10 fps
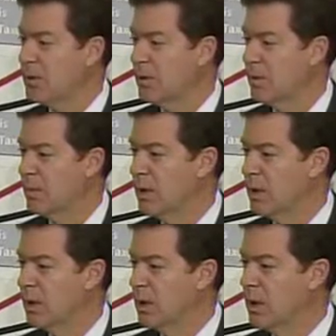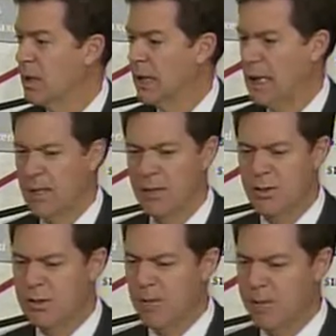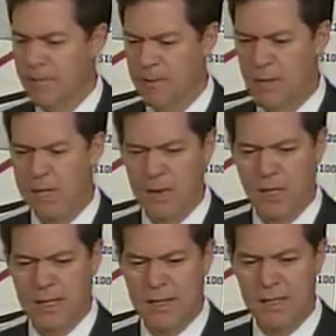to them. And they feel like